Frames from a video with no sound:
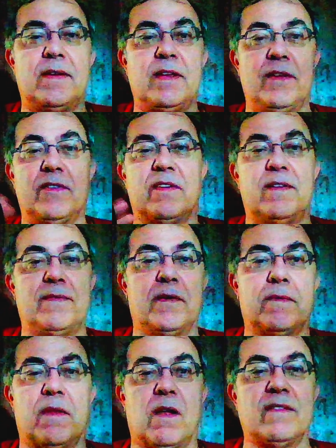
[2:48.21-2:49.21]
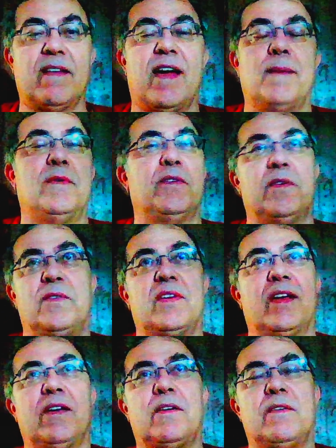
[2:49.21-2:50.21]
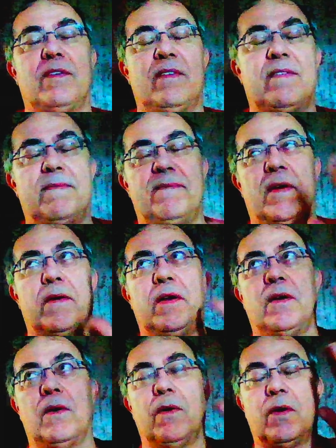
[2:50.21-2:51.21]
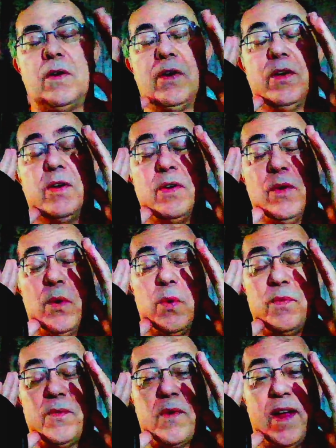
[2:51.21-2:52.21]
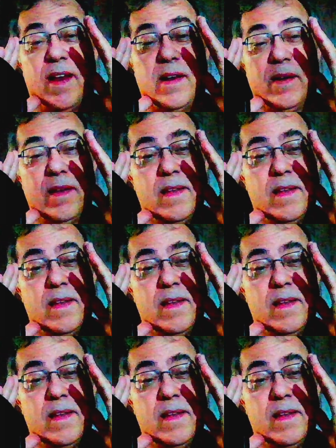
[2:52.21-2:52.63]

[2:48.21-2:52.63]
He used to live here a long time. There's a very good old friend.